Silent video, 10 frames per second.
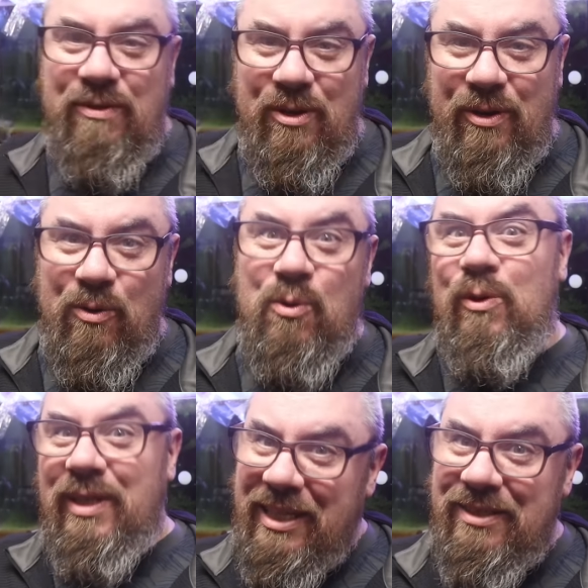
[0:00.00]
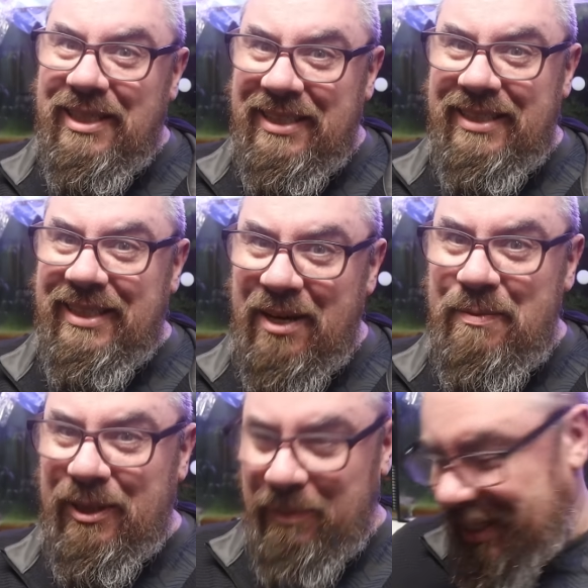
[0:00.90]
of you who are only interested in how
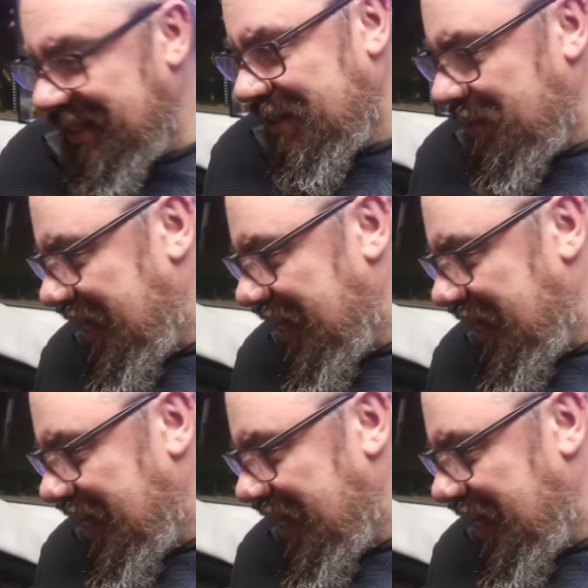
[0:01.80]
much money did I